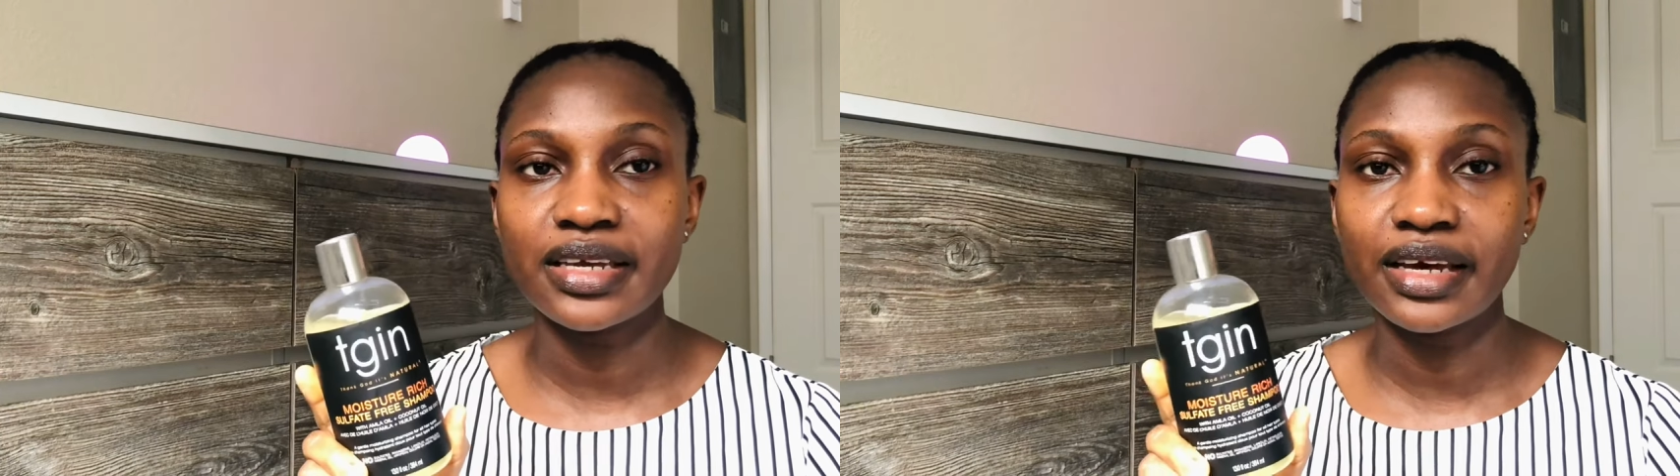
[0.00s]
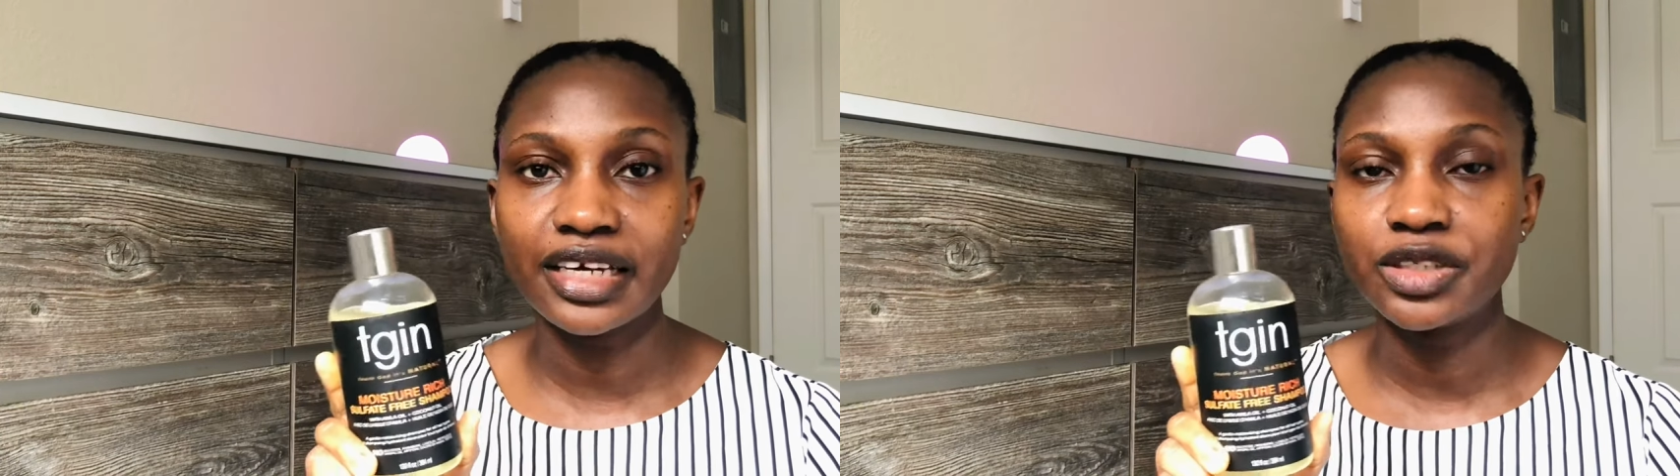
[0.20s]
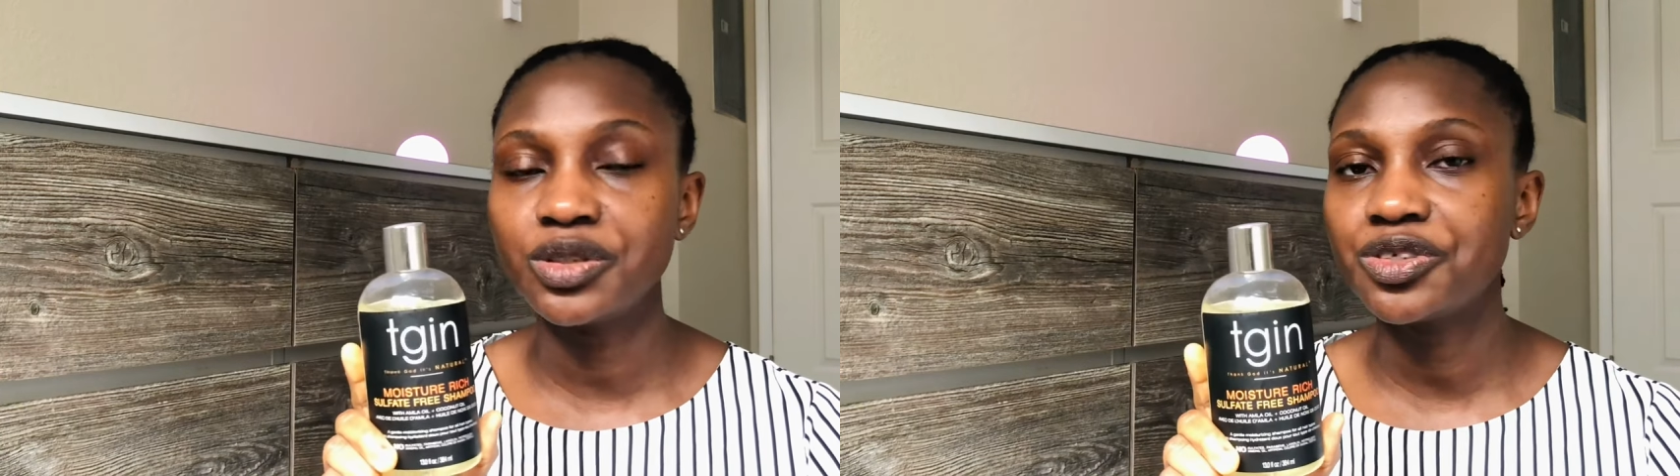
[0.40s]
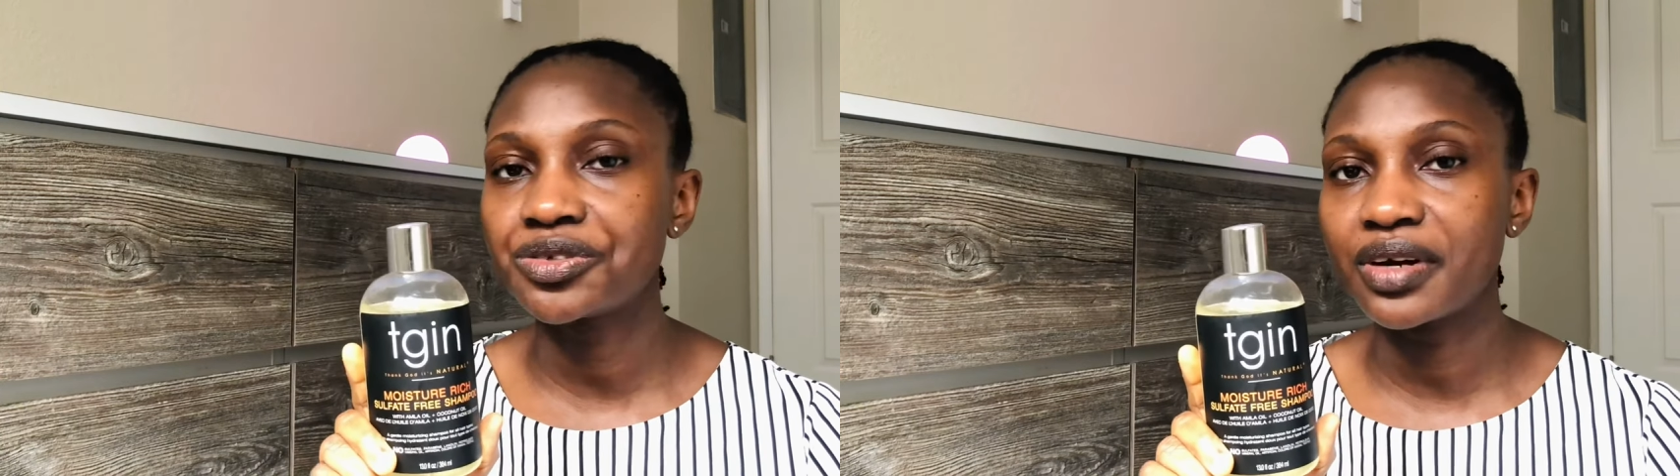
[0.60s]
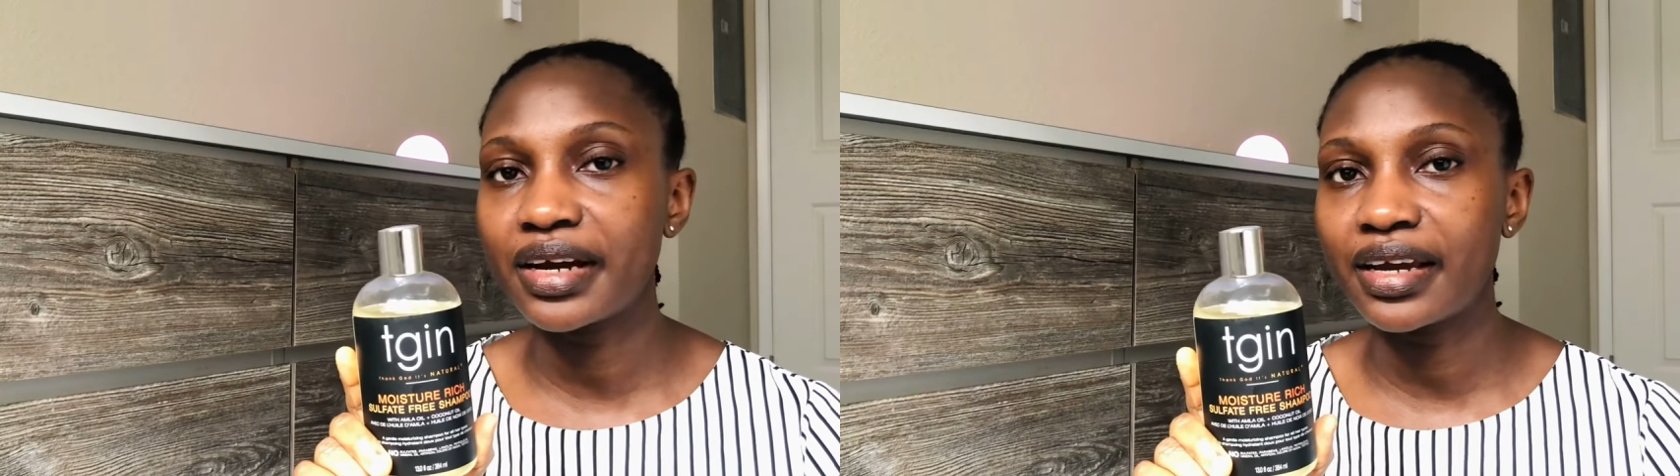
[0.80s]
I do
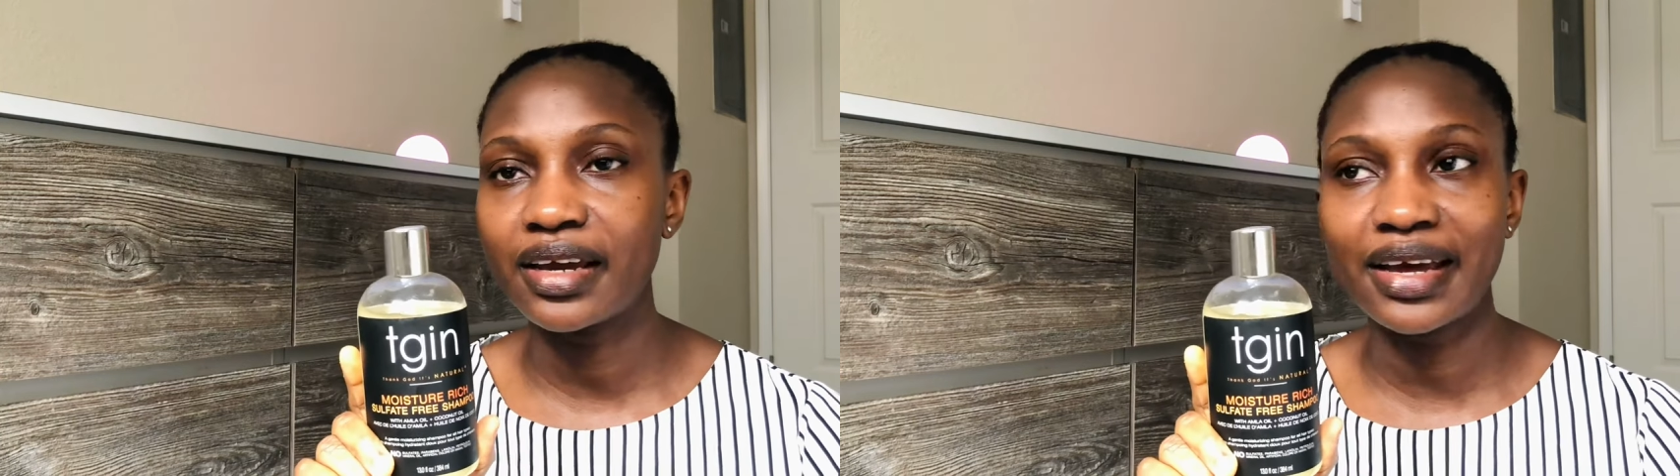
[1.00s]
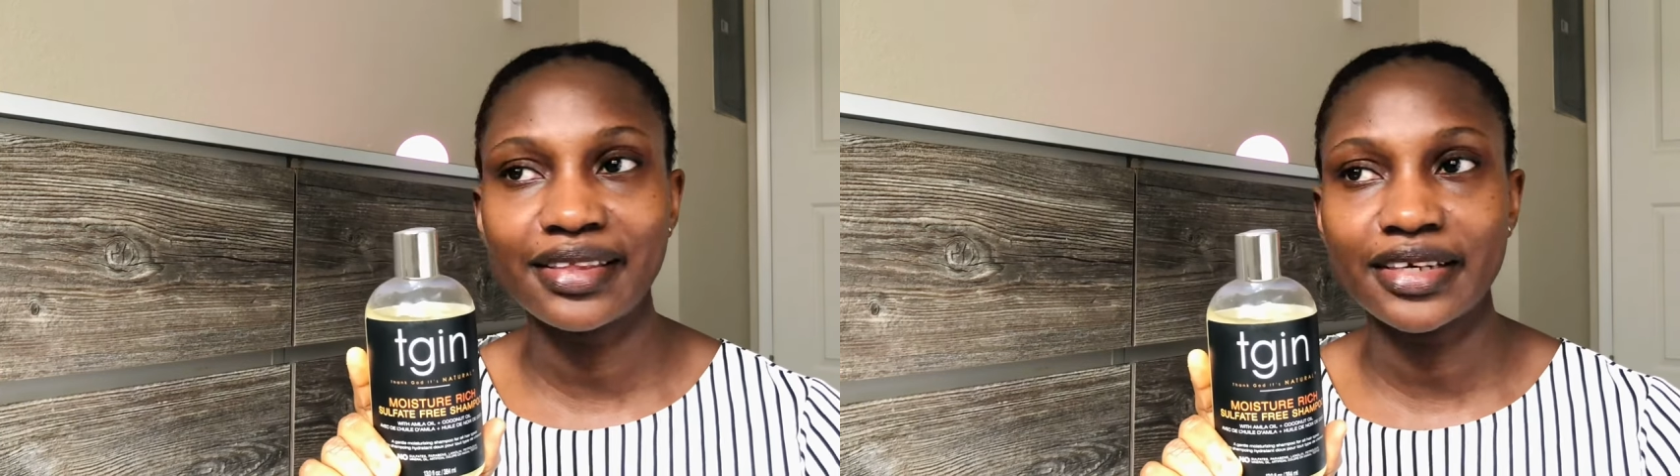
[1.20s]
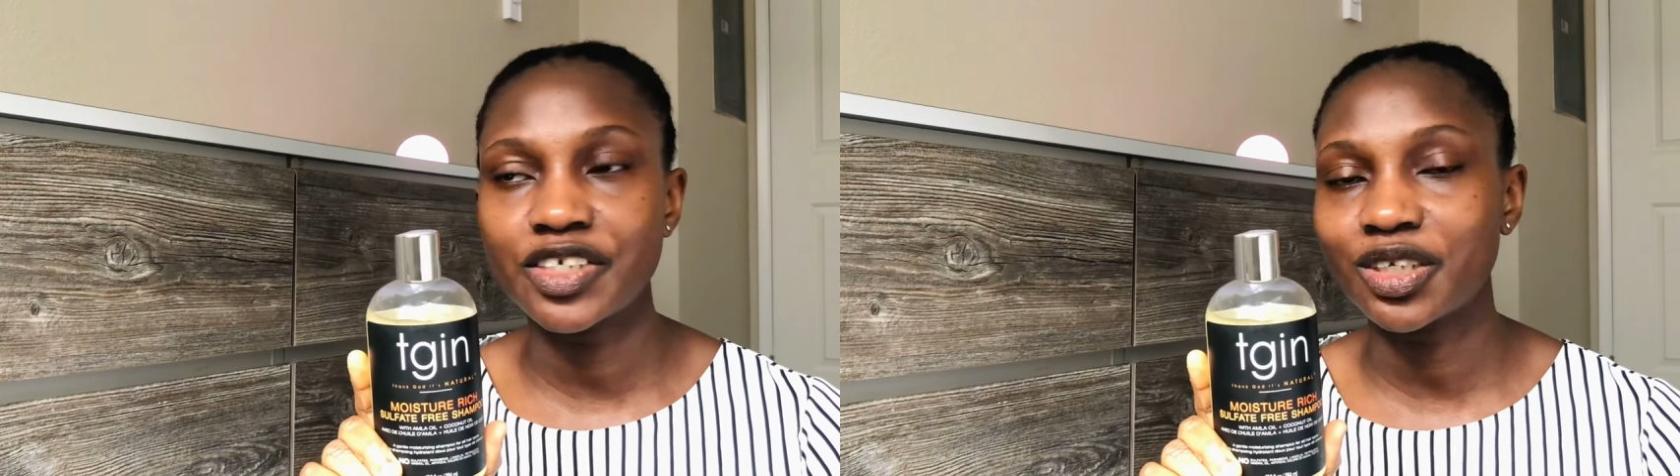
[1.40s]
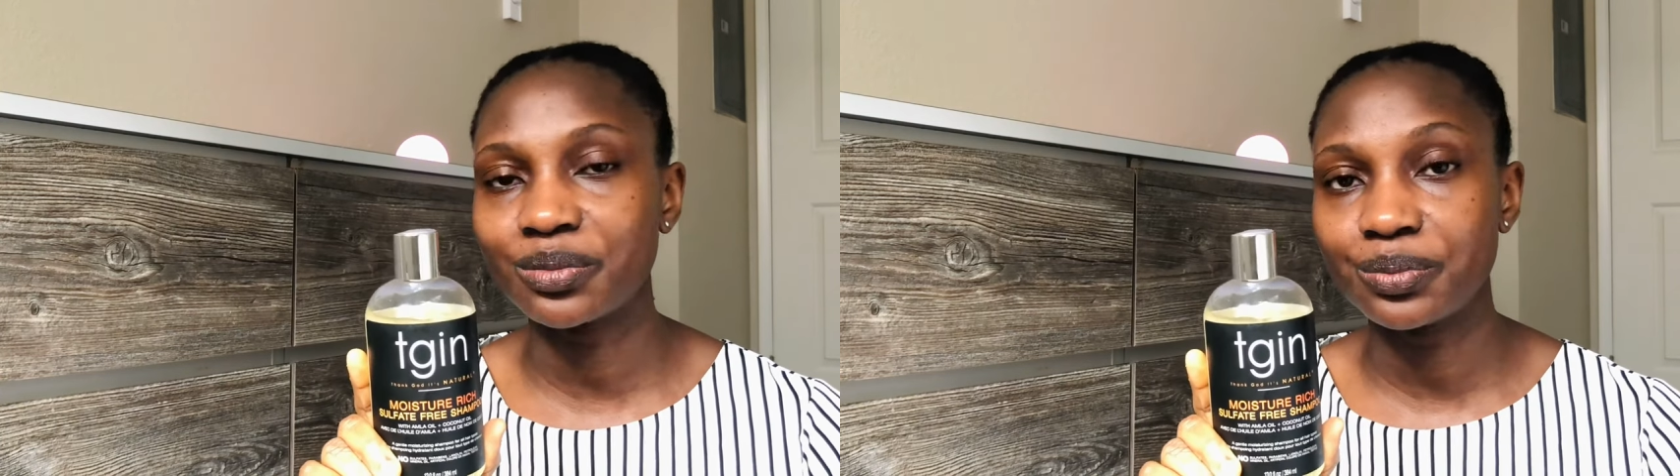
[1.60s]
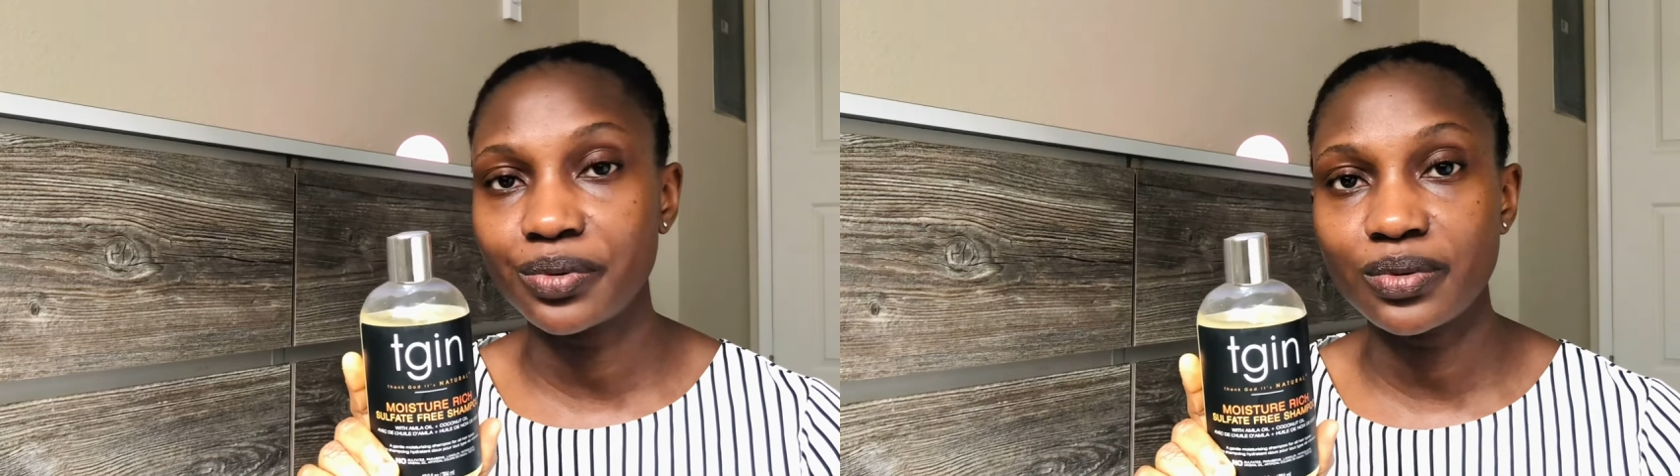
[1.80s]
try other
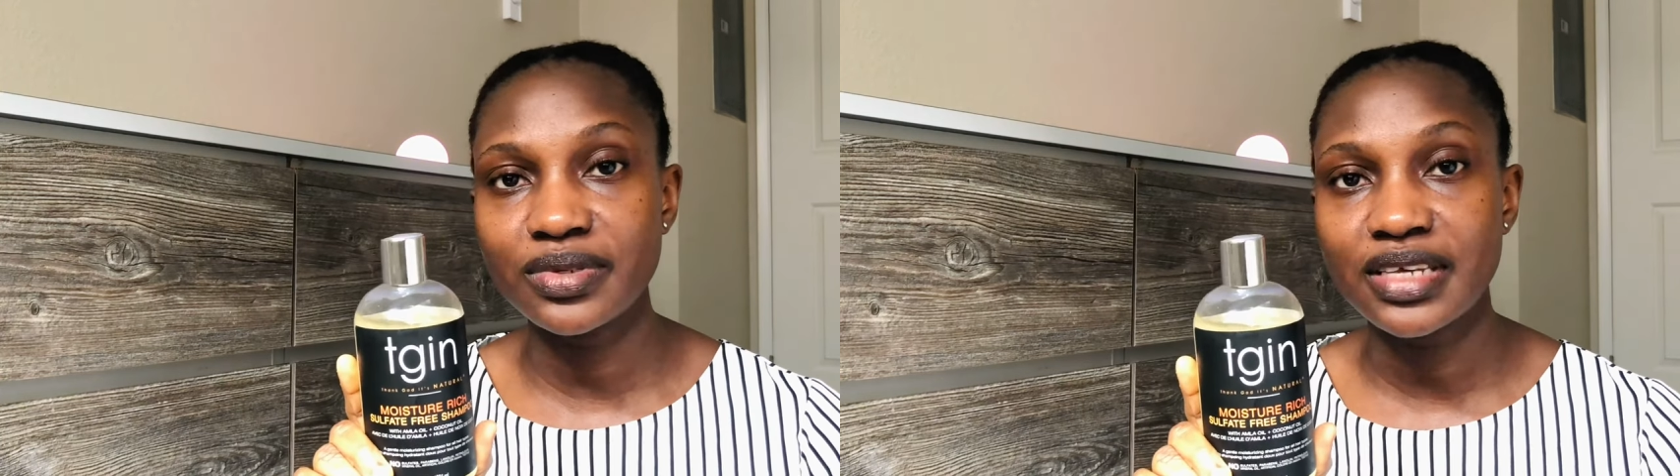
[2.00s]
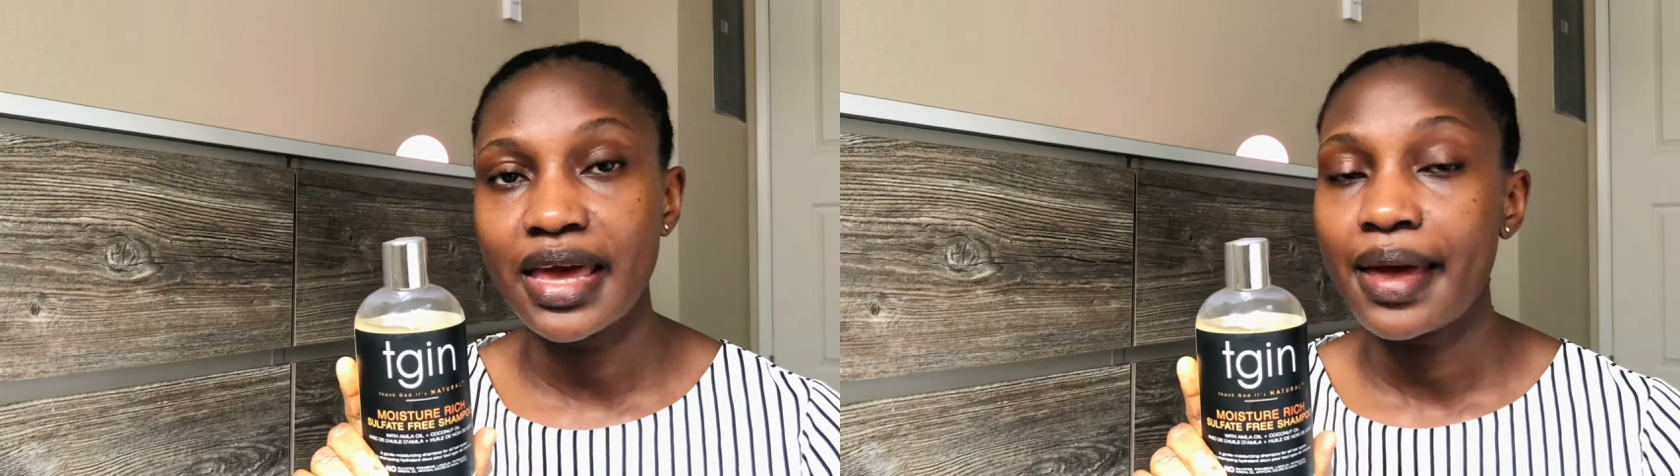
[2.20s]
shampoos,